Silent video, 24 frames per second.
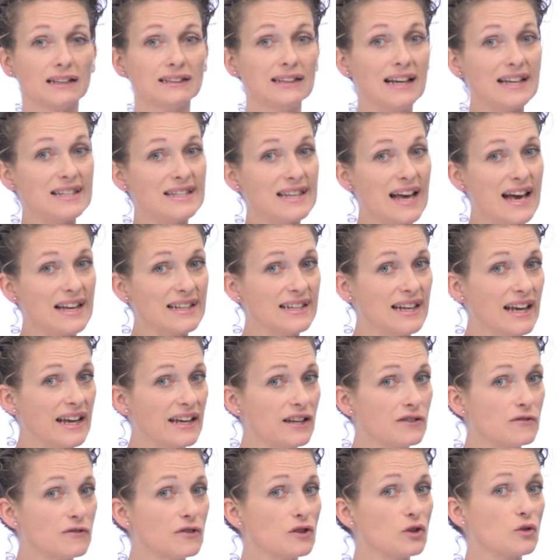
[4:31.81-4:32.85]
Let's add
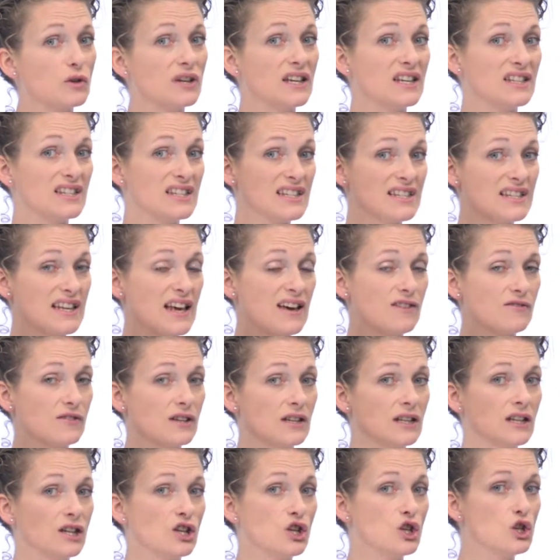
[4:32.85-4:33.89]
negative 3 and
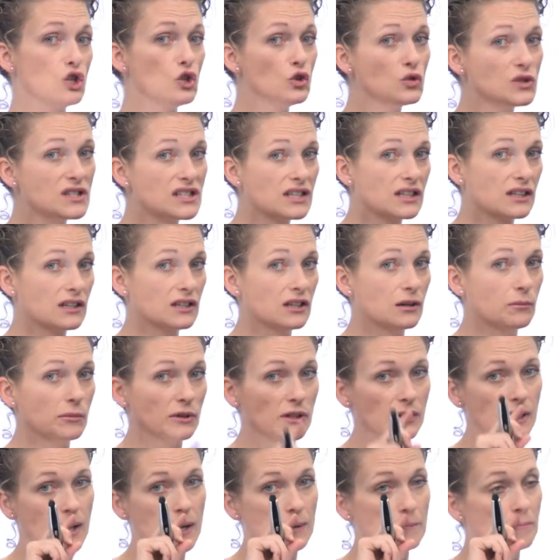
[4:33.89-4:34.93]
7 using the number
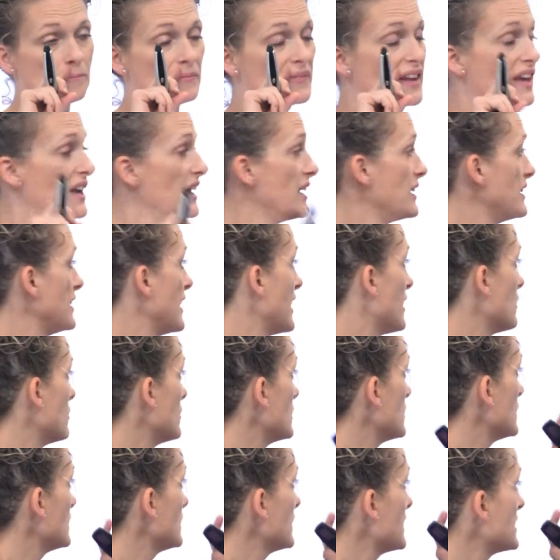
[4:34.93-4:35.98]
line. Now,
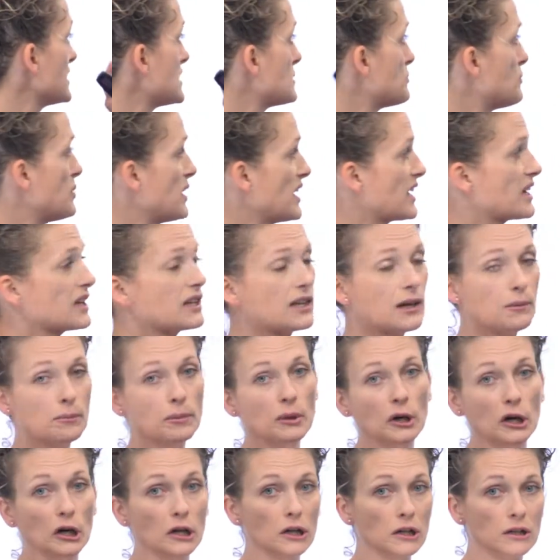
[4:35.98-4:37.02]
let's pick a
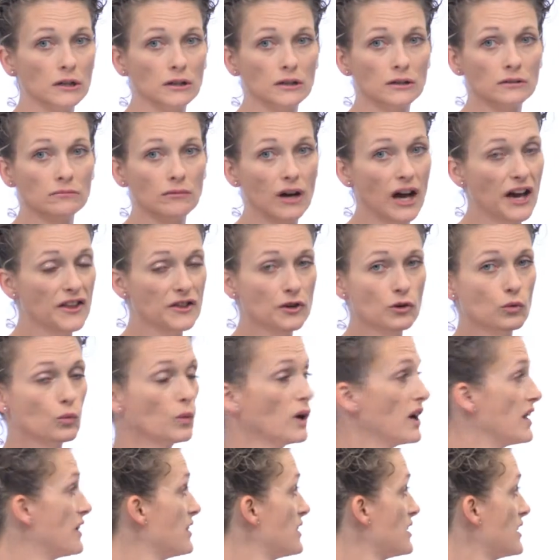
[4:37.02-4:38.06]
number, either
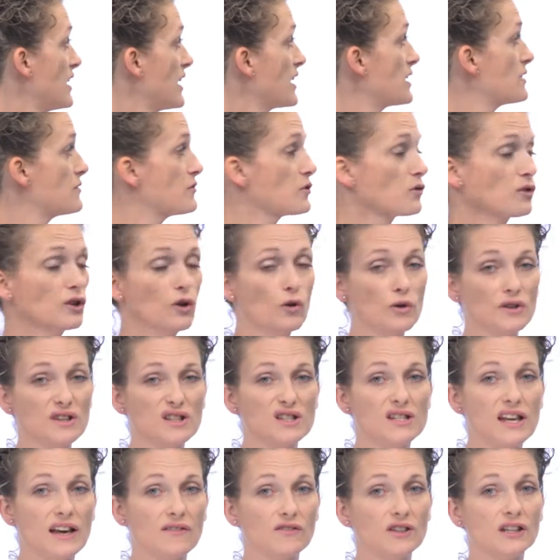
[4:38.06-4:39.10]
one, the negative 3 or the
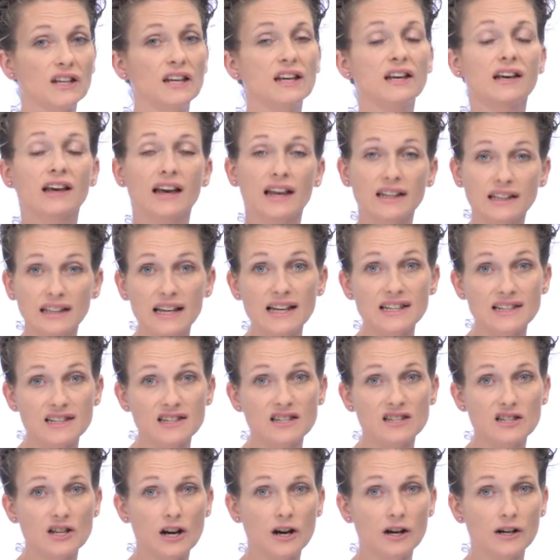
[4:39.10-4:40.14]
7, and let's
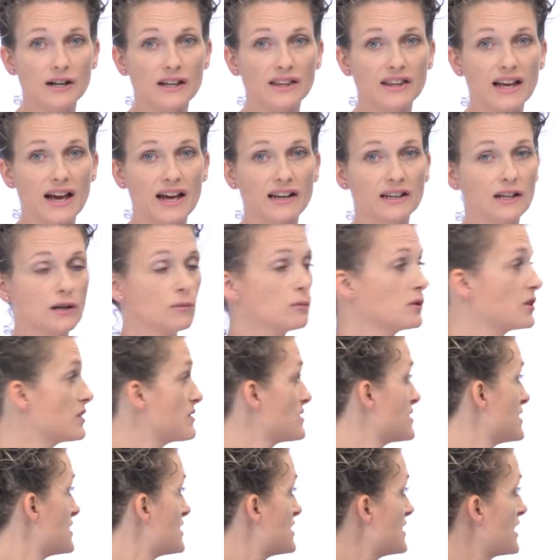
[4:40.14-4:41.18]
start at that number.
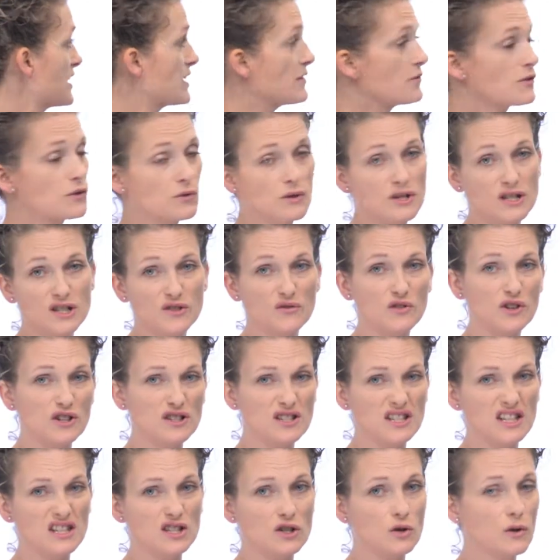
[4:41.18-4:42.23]
Since negative 3 is
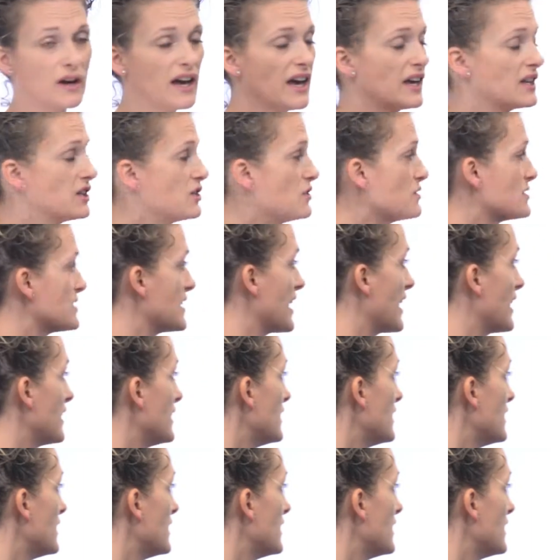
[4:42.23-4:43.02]
first, let's go ahead and use that.